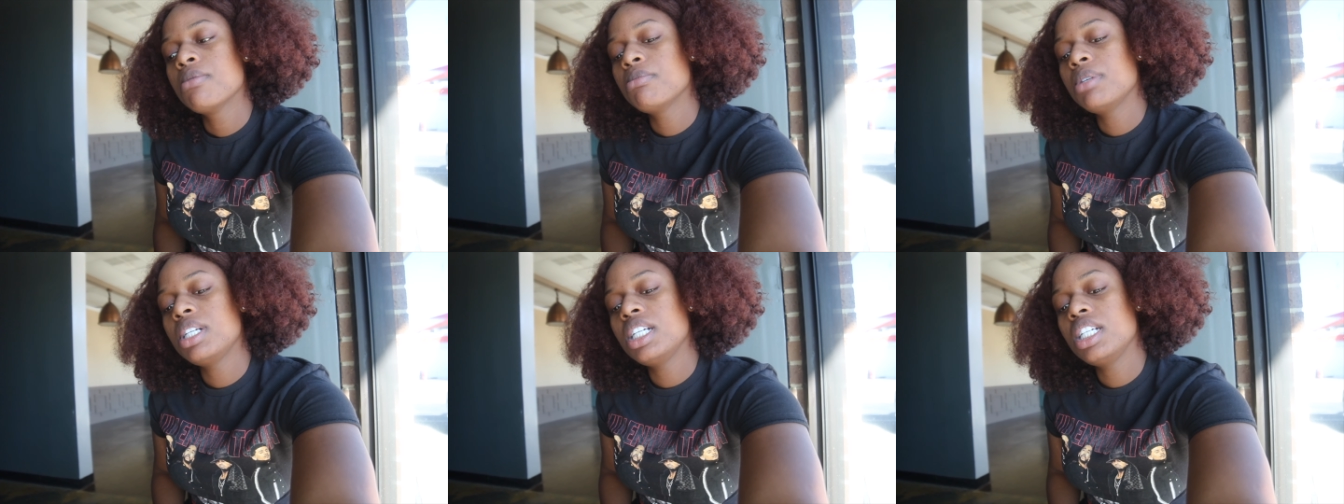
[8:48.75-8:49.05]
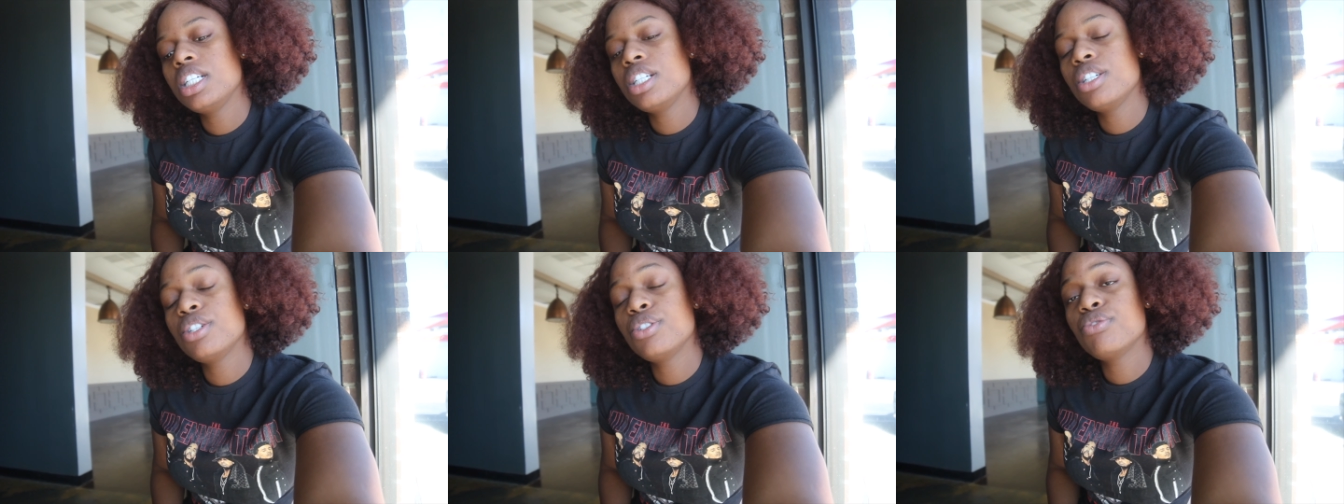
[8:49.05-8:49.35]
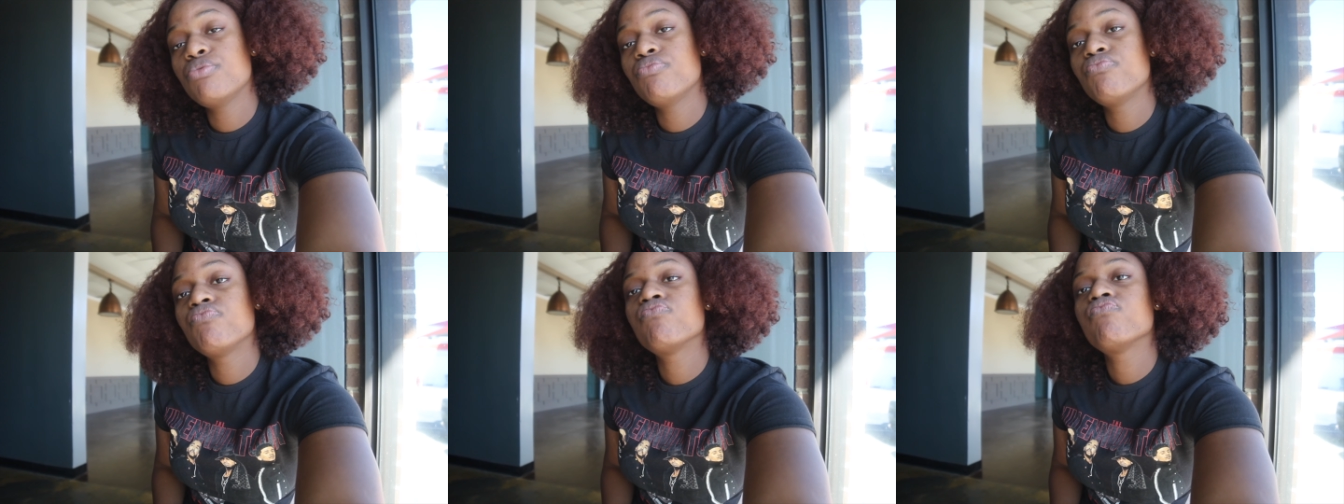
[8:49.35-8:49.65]
But
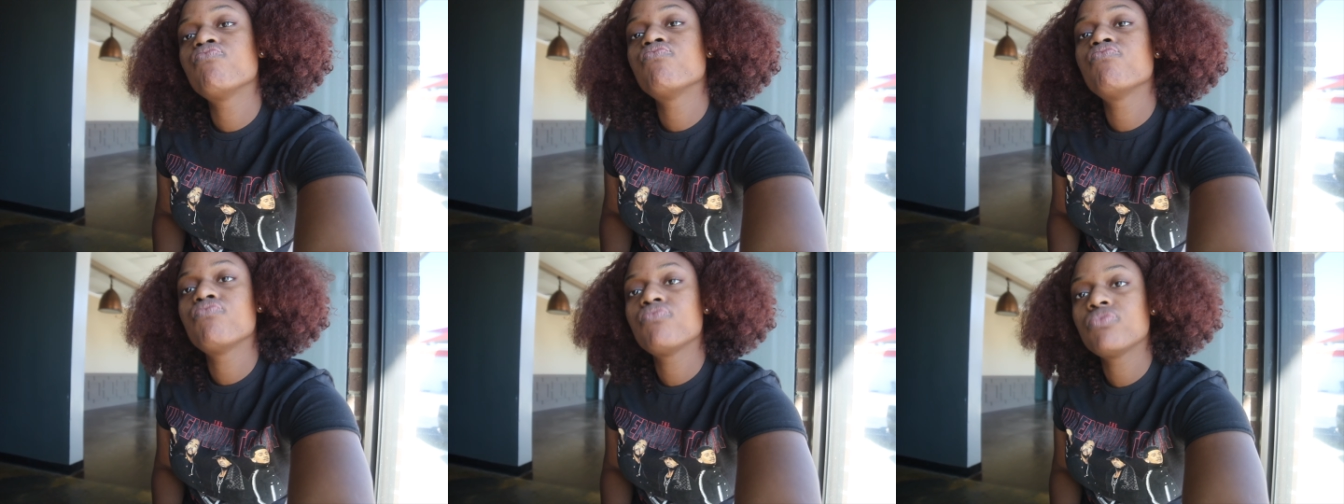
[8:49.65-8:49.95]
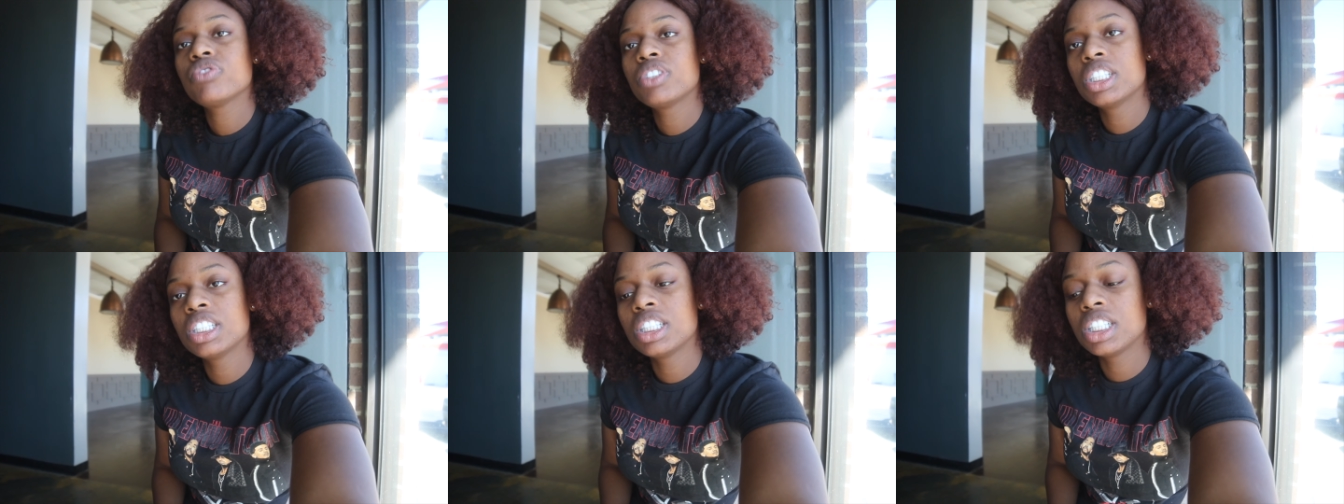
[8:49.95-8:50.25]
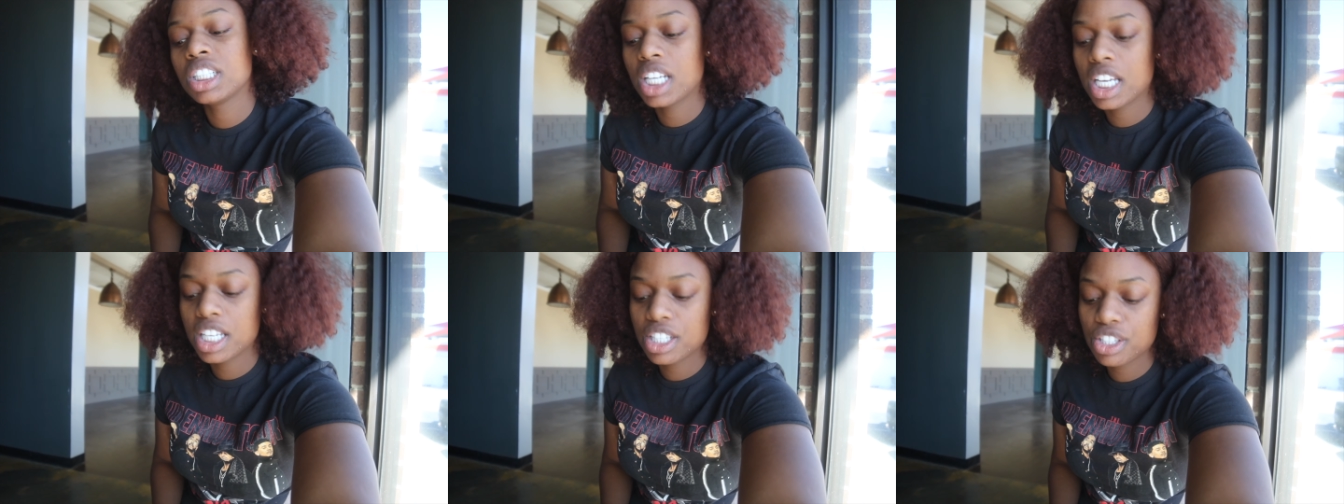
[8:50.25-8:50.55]
anywho,
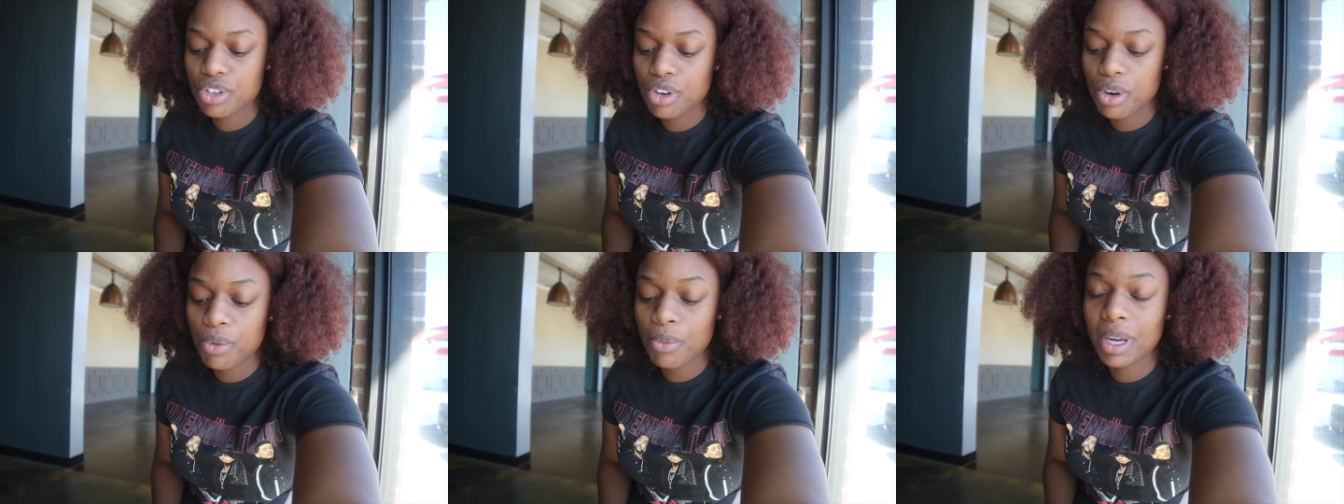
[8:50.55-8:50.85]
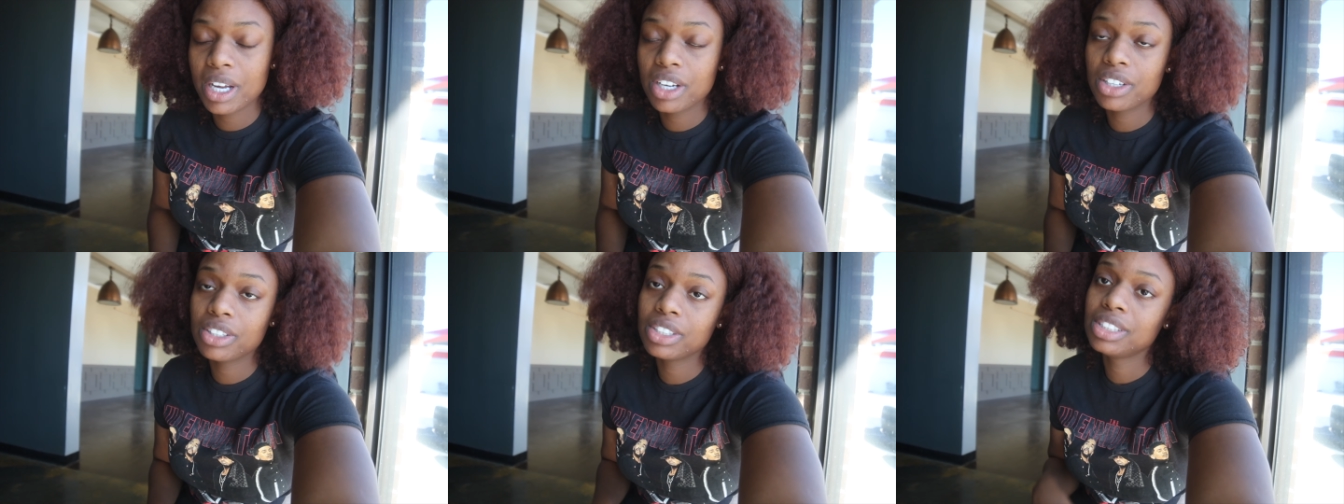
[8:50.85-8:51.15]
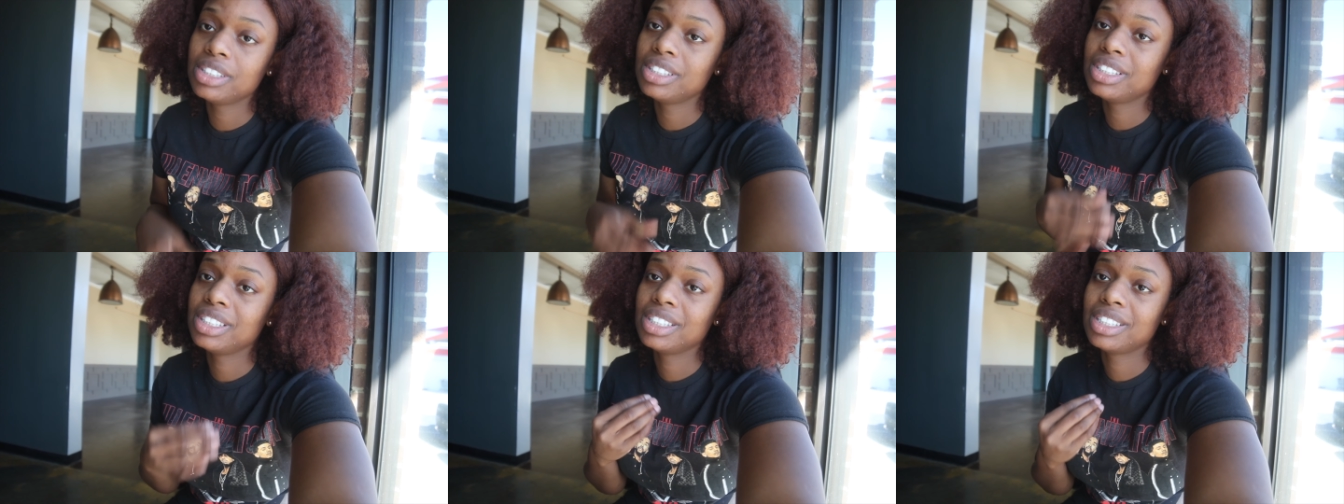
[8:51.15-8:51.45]
the day is going well.
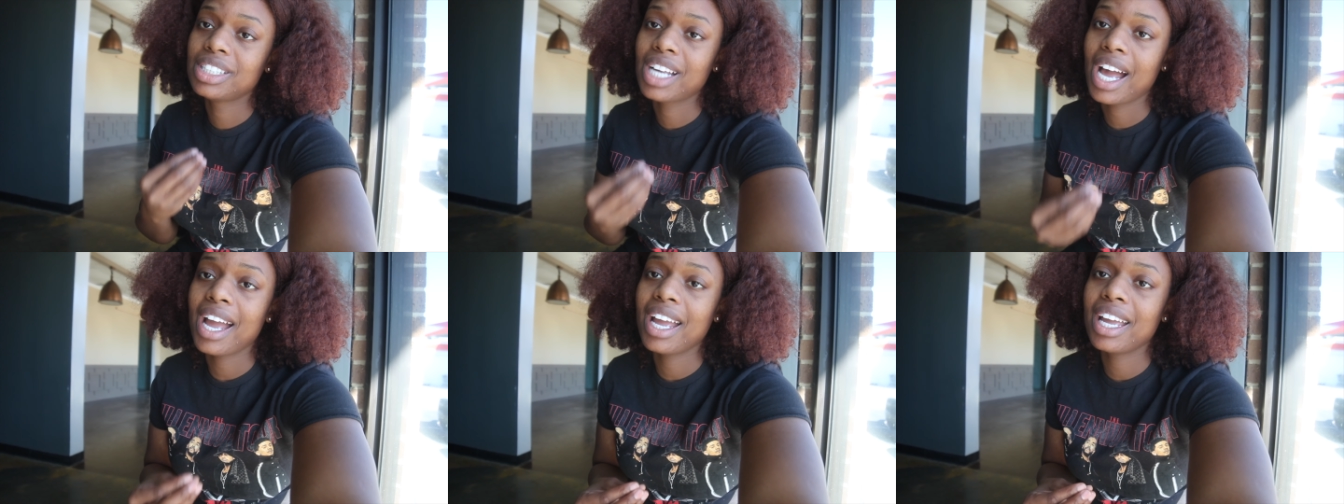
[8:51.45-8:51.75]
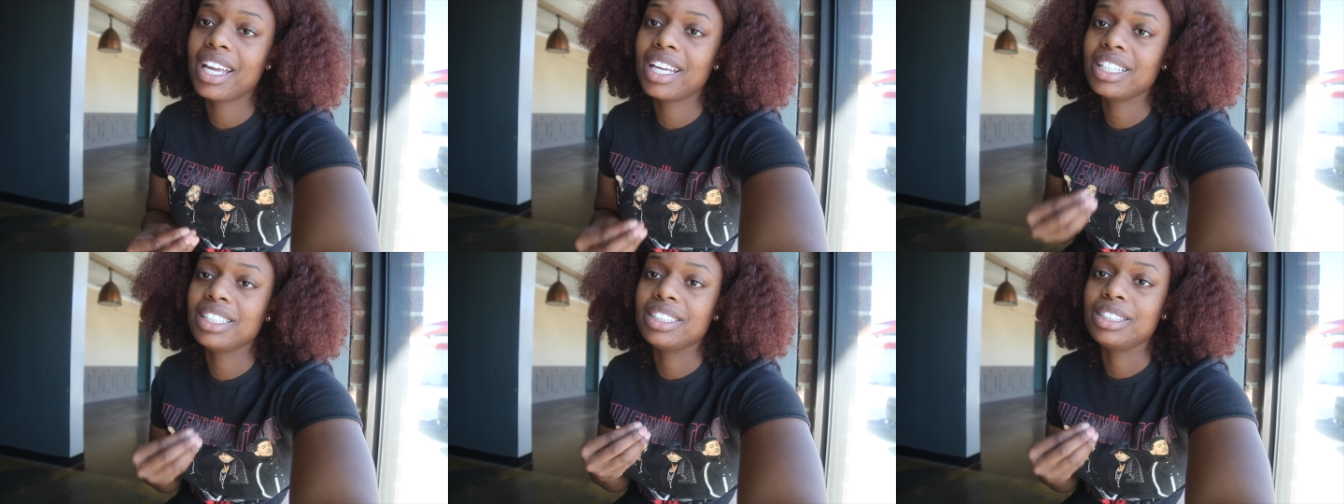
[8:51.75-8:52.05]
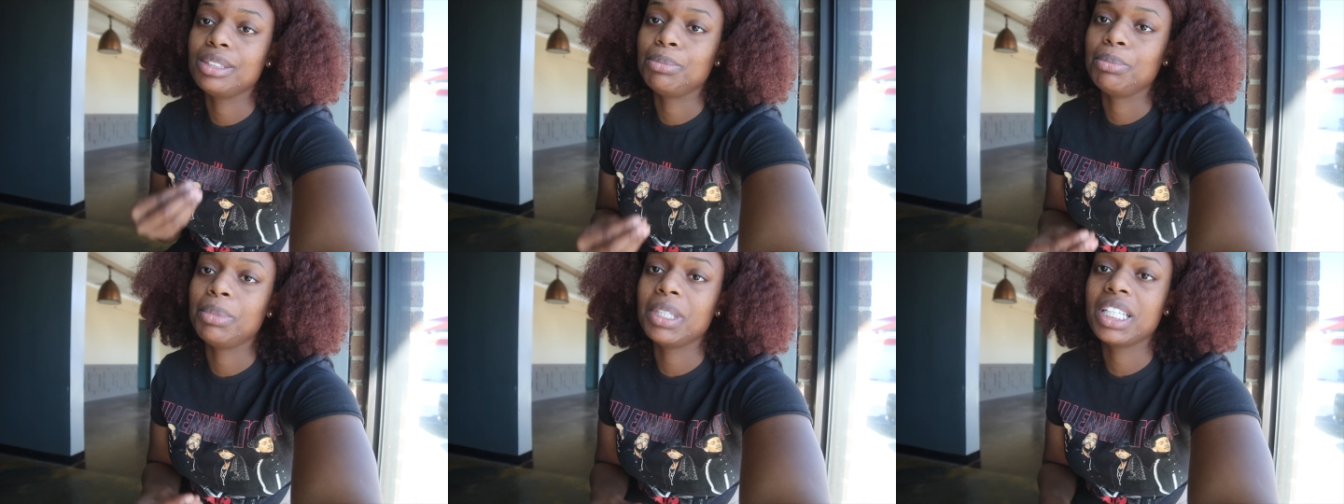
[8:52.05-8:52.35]
Diet
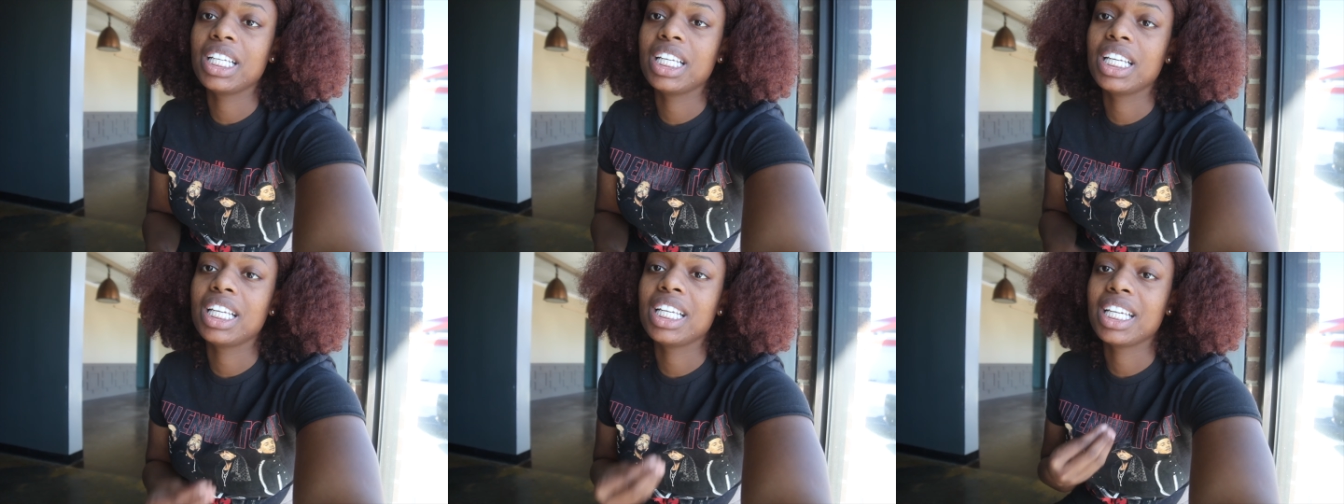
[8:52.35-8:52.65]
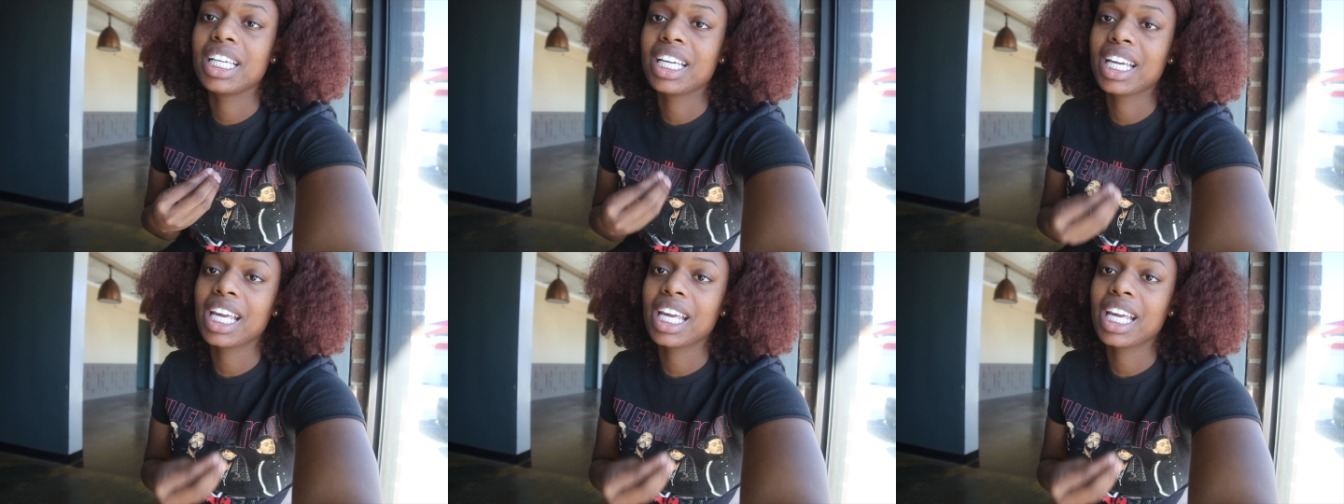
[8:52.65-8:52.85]
is being